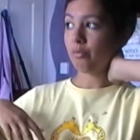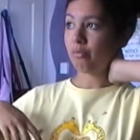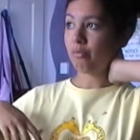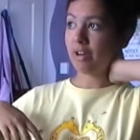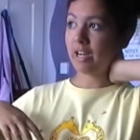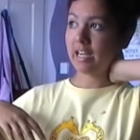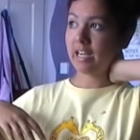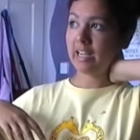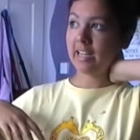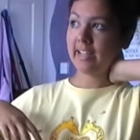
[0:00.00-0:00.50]

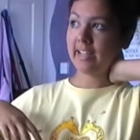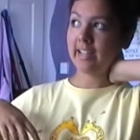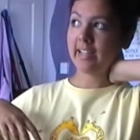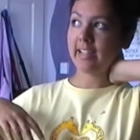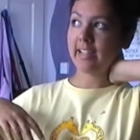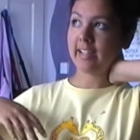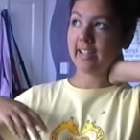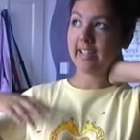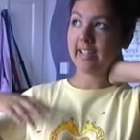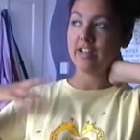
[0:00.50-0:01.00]

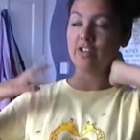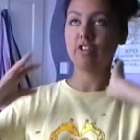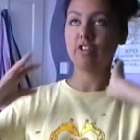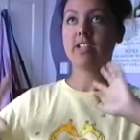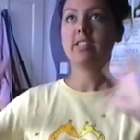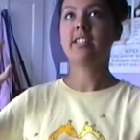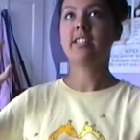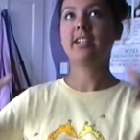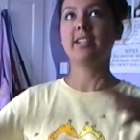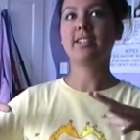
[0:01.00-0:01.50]
really
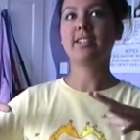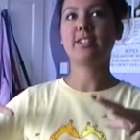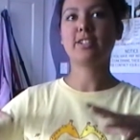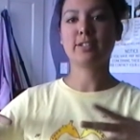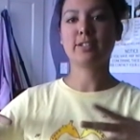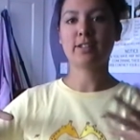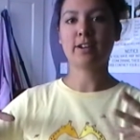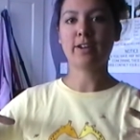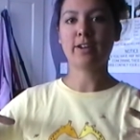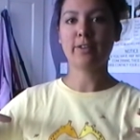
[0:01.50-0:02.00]
interesting to
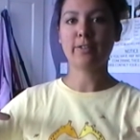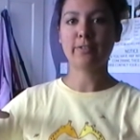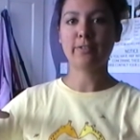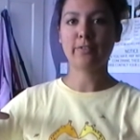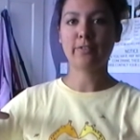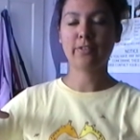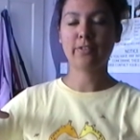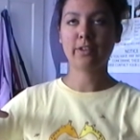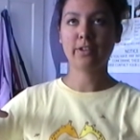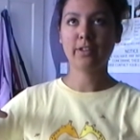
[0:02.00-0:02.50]
just kind
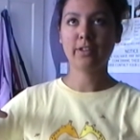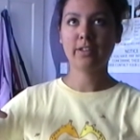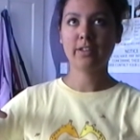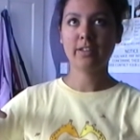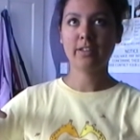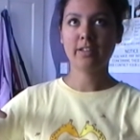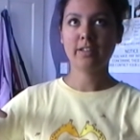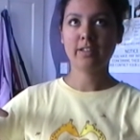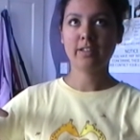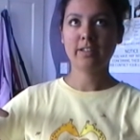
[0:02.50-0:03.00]
of
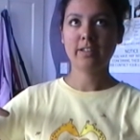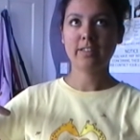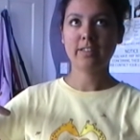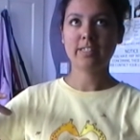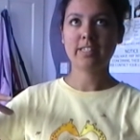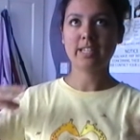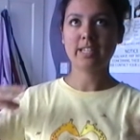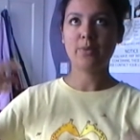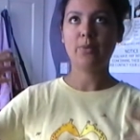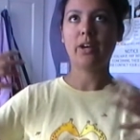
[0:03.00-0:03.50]

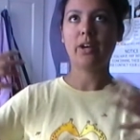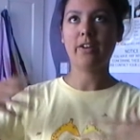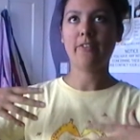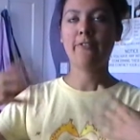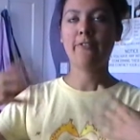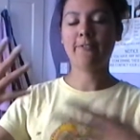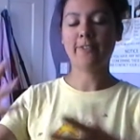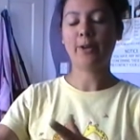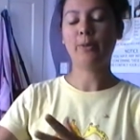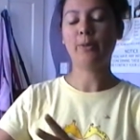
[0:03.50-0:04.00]
see what it
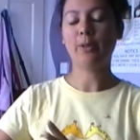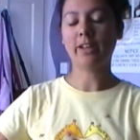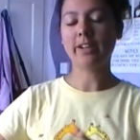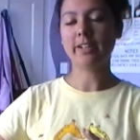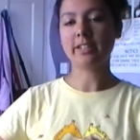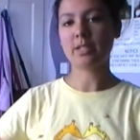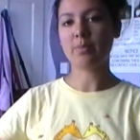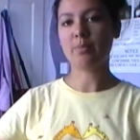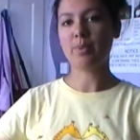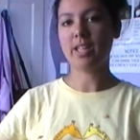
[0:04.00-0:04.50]
felt
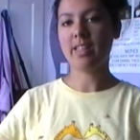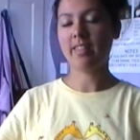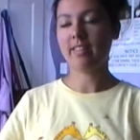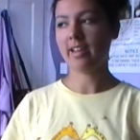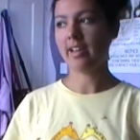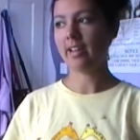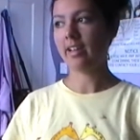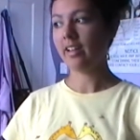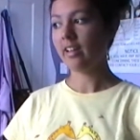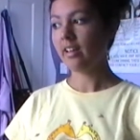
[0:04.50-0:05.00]
like to be
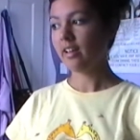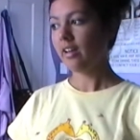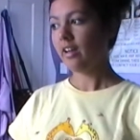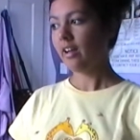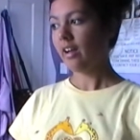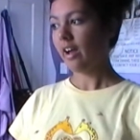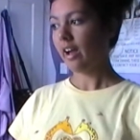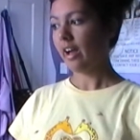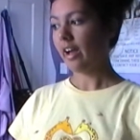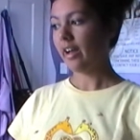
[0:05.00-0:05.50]
there.
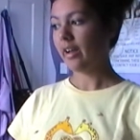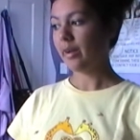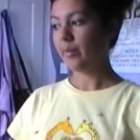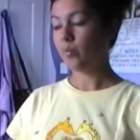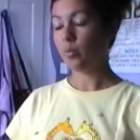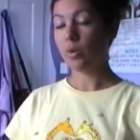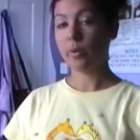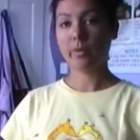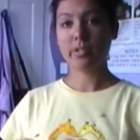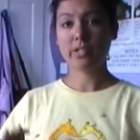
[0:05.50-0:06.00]

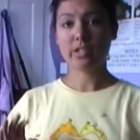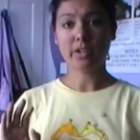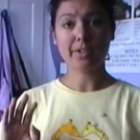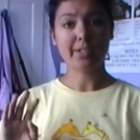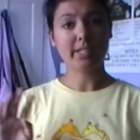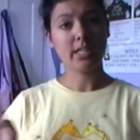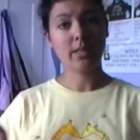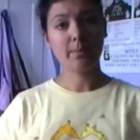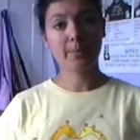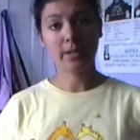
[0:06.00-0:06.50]
Um, we went to go
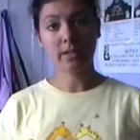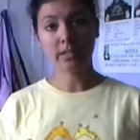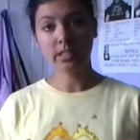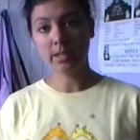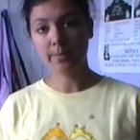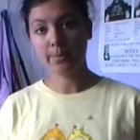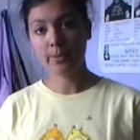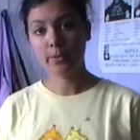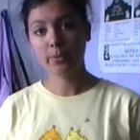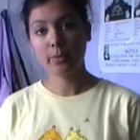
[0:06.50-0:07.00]
and see the
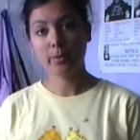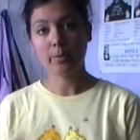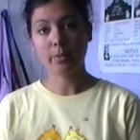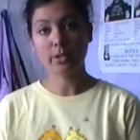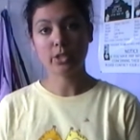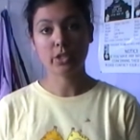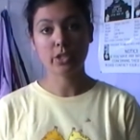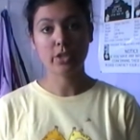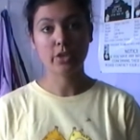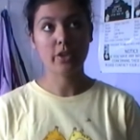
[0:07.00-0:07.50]
basketball, we
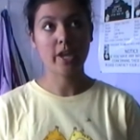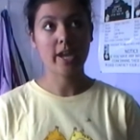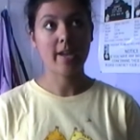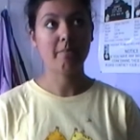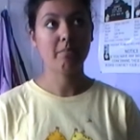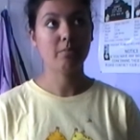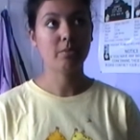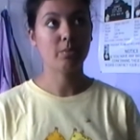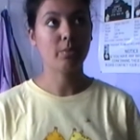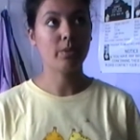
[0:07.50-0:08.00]
watched two
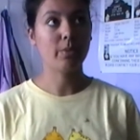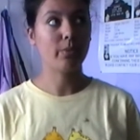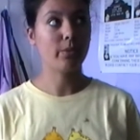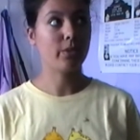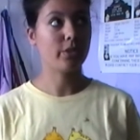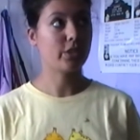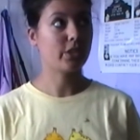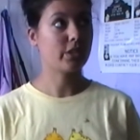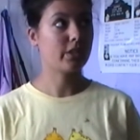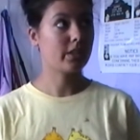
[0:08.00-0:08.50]
games, we
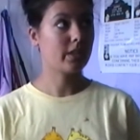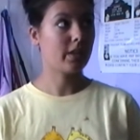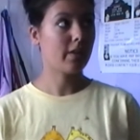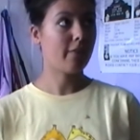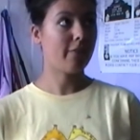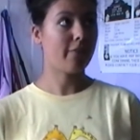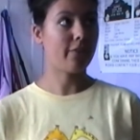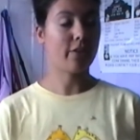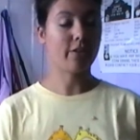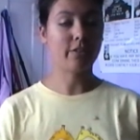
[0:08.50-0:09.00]
watched
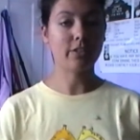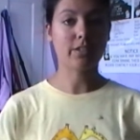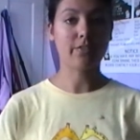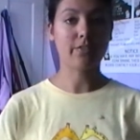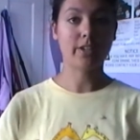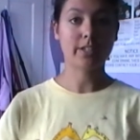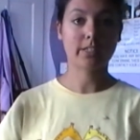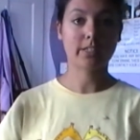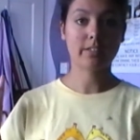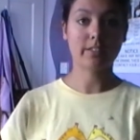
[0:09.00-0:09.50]
France
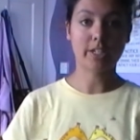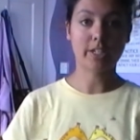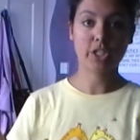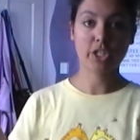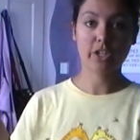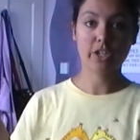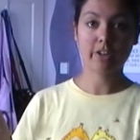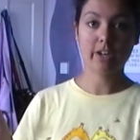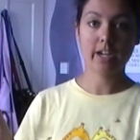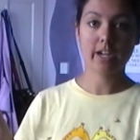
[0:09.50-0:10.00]
versus
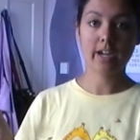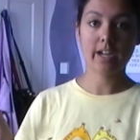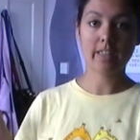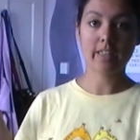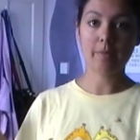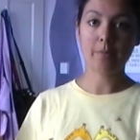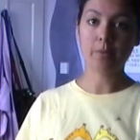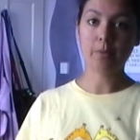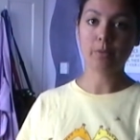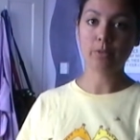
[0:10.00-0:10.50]
Nigeria
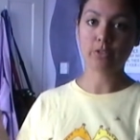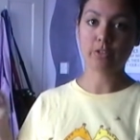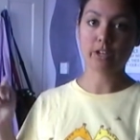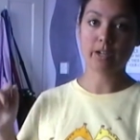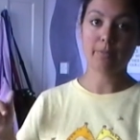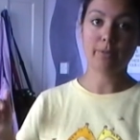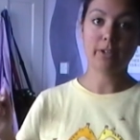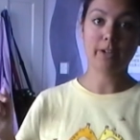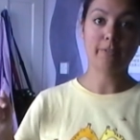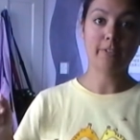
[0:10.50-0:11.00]
and then we watched
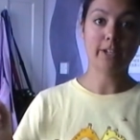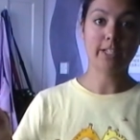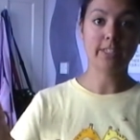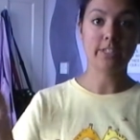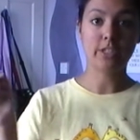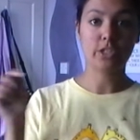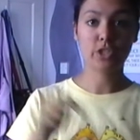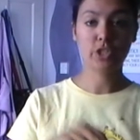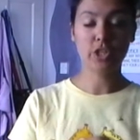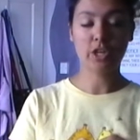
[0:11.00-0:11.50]
Great Britain
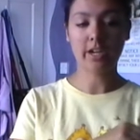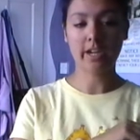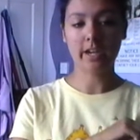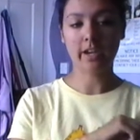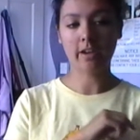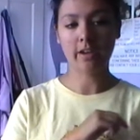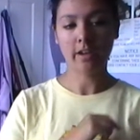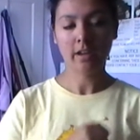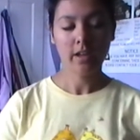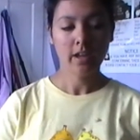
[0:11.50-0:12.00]
versus
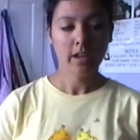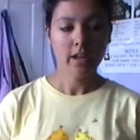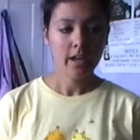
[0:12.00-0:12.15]
China.